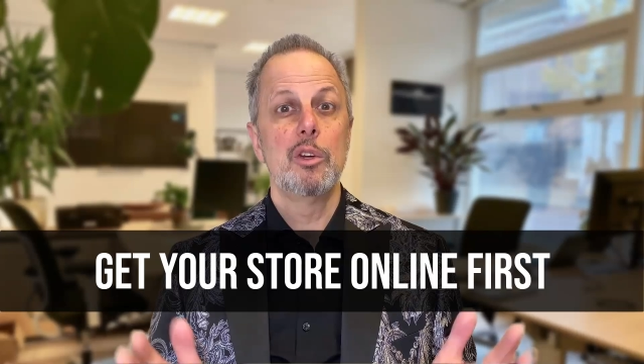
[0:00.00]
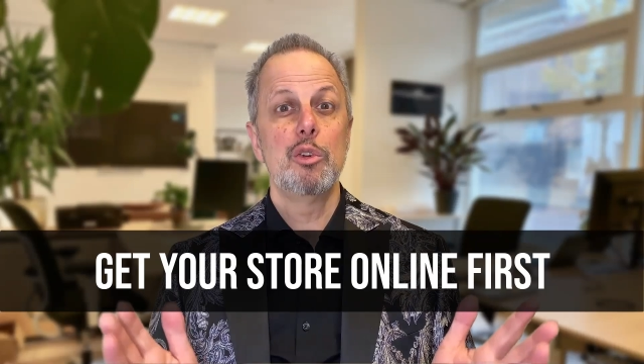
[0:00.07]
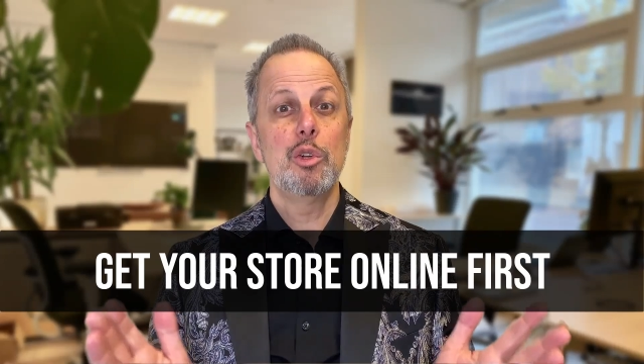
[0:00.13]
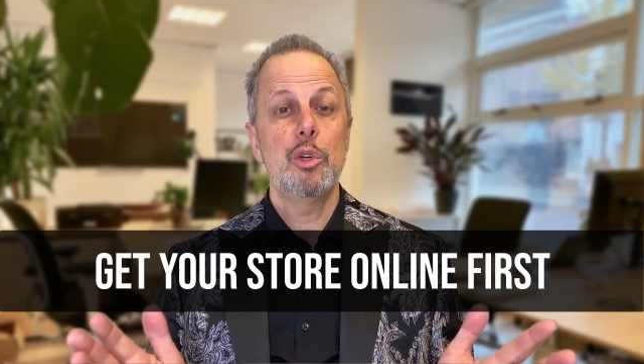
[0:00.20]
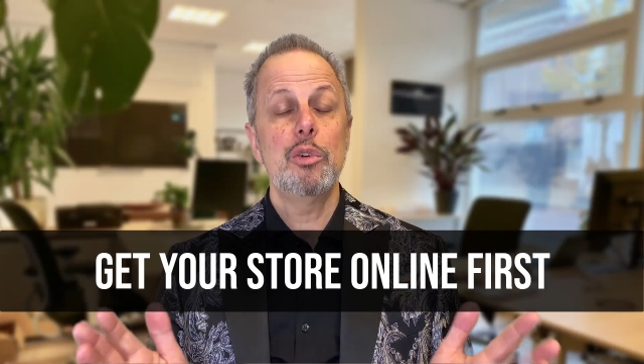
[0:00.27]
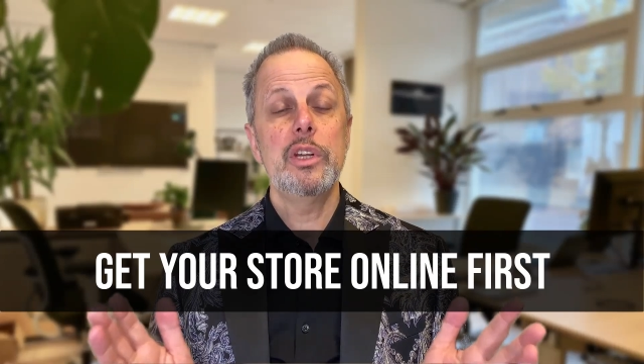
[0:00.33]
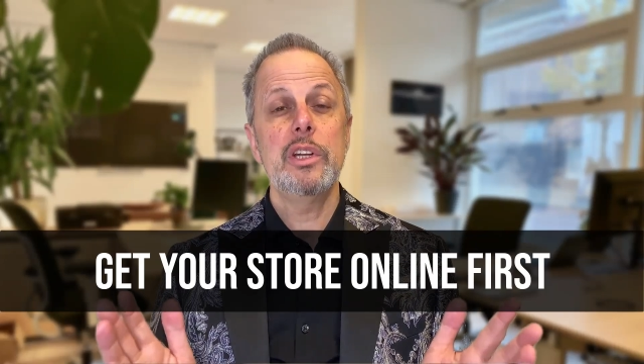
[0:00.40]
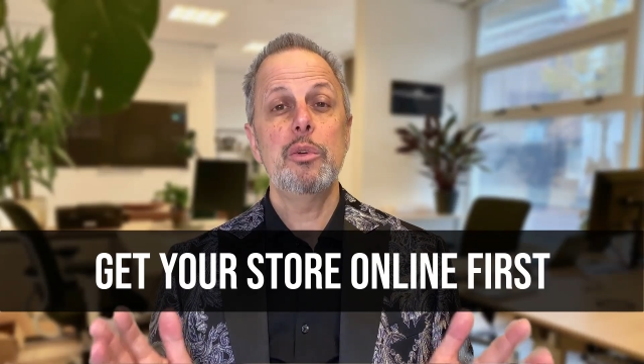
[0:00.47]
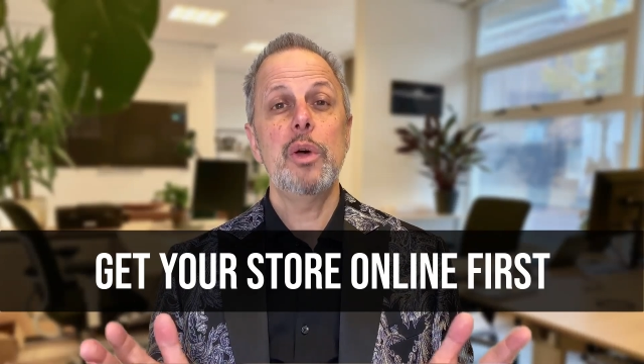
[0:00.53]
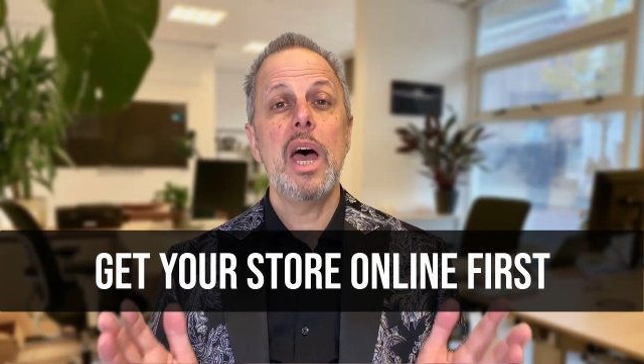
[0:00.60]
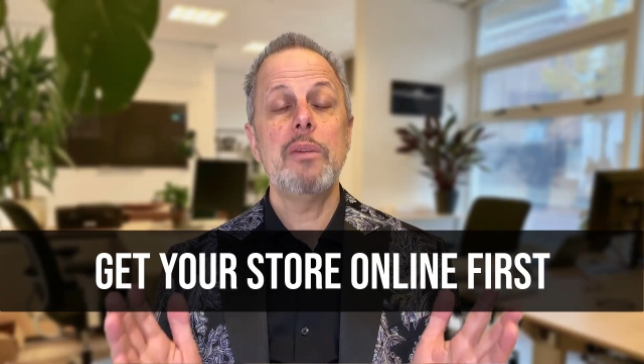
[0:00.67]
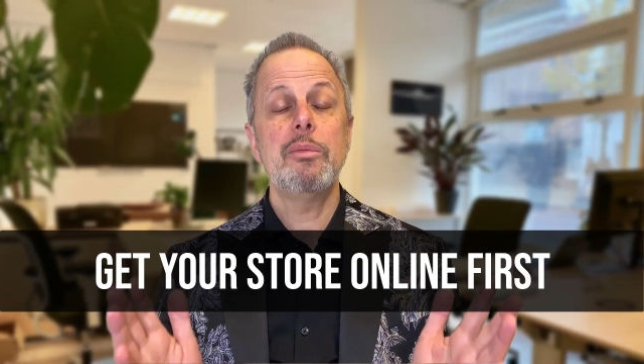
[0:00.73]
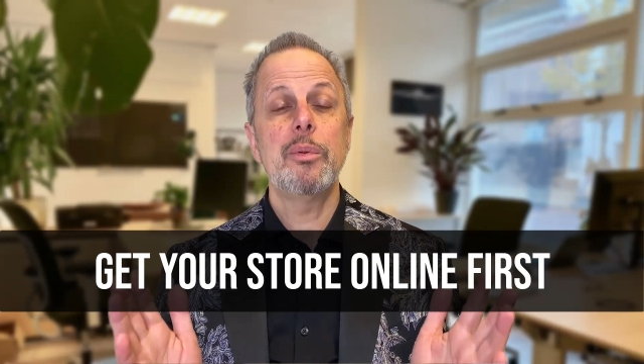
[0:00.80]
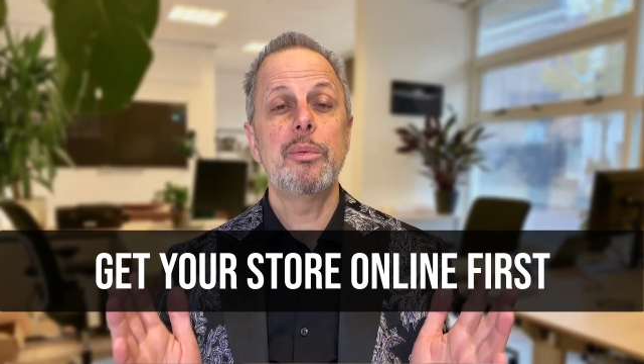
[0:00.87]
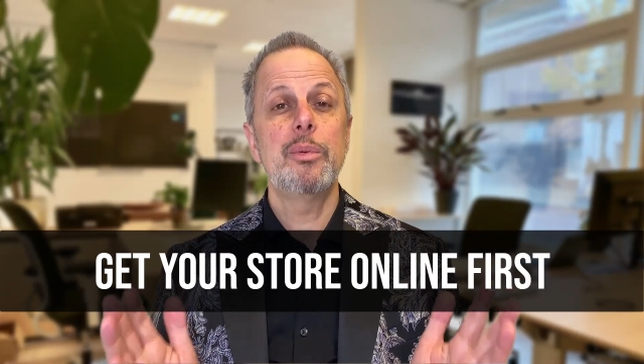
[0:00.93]
Do you need to
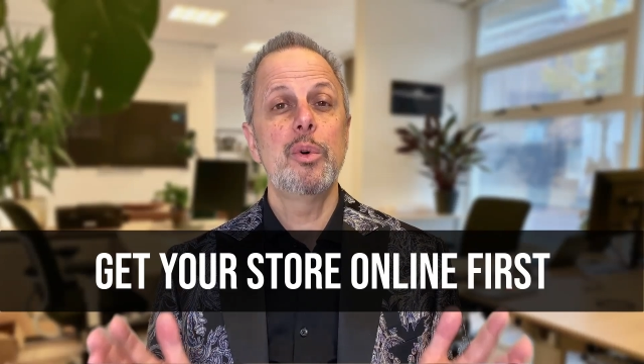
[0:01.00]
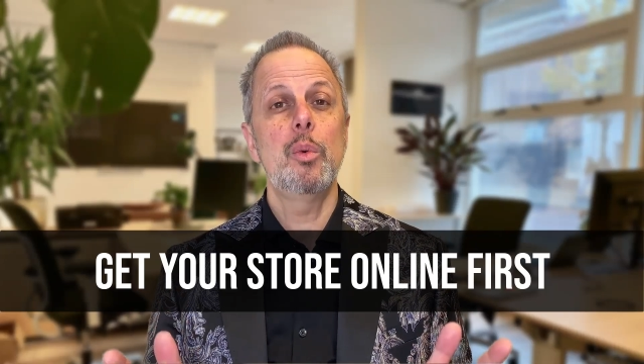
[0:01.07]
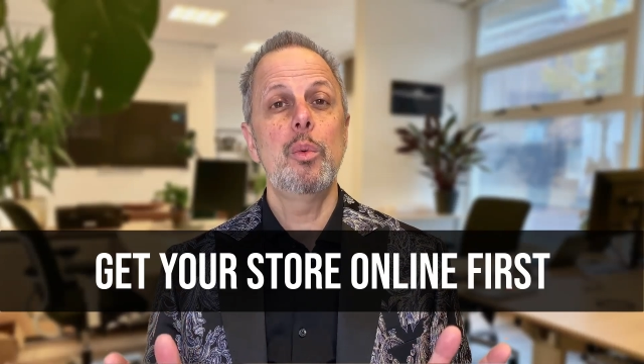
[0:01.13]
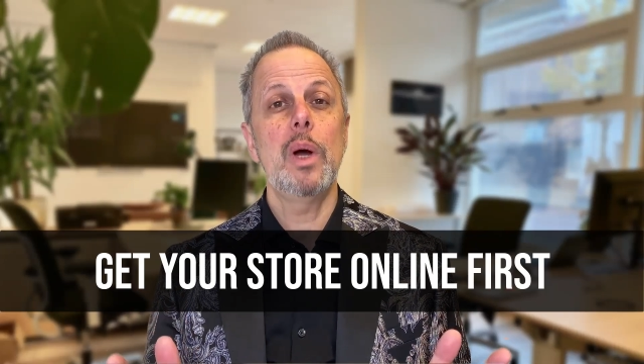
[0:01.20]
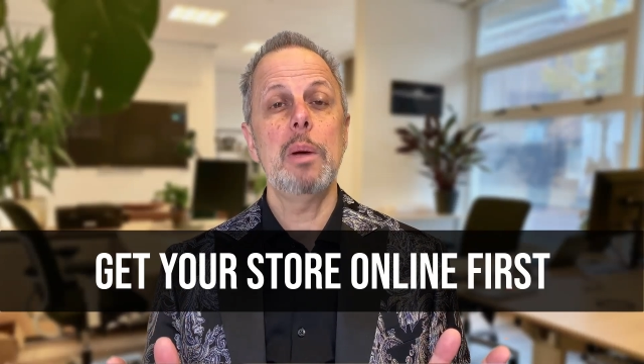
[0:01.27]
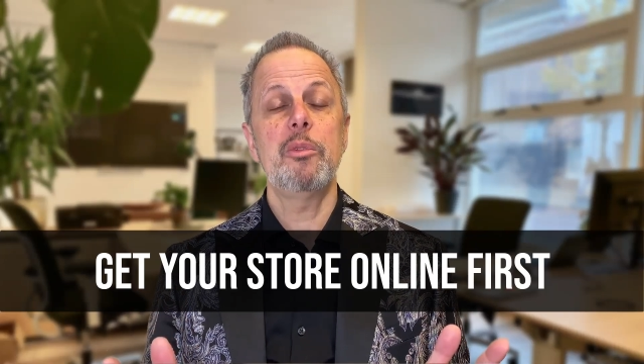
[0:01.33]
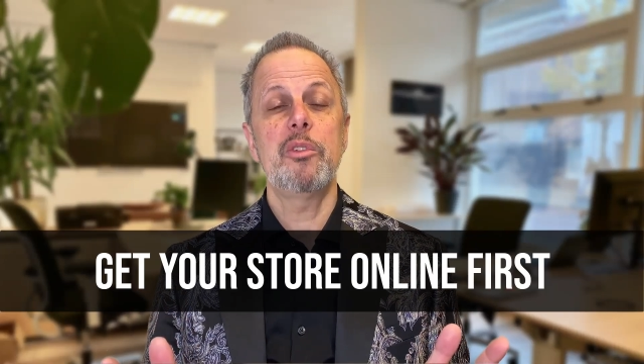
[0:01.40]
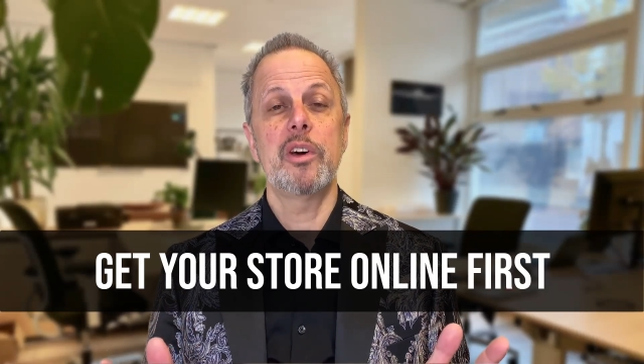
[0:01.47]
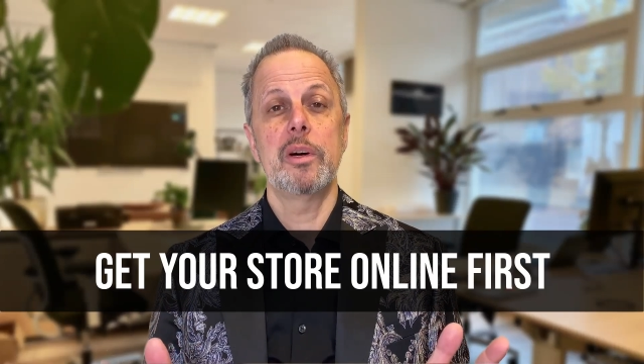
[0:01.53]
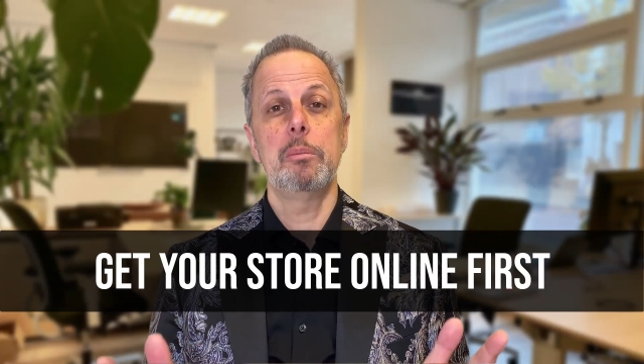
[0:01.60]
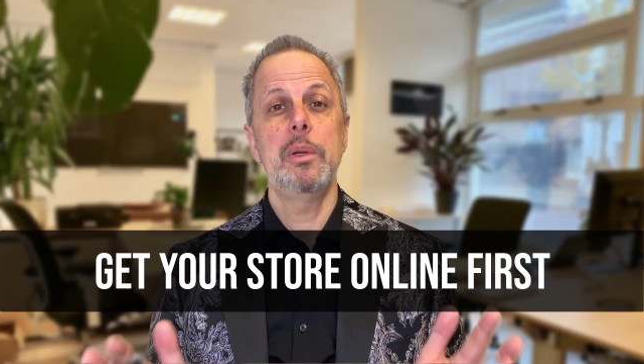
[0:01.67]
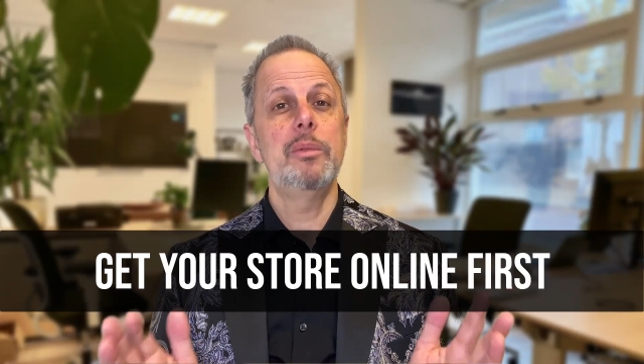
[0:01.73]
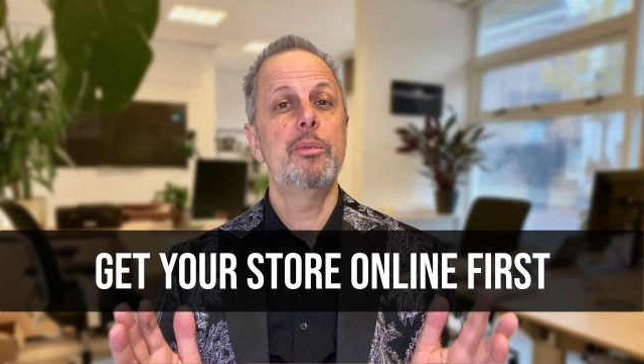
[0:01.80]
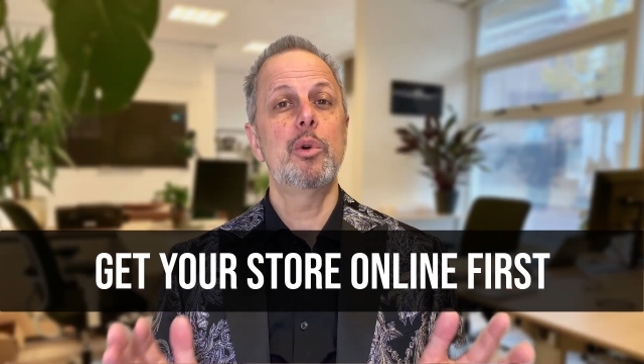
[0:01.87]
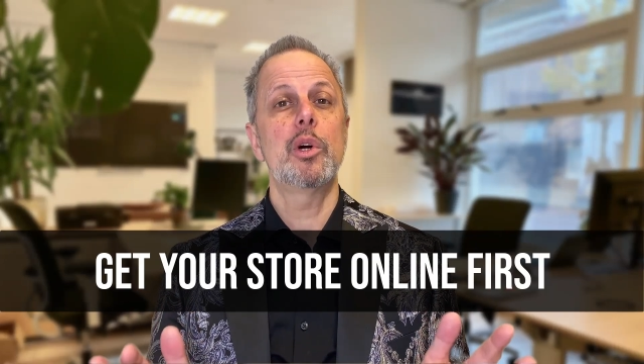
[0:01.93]
have a full website
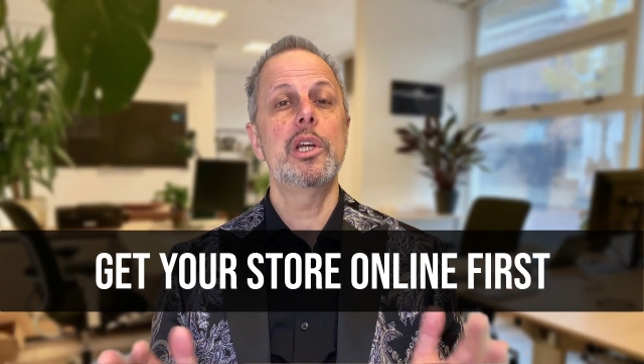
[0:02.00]
before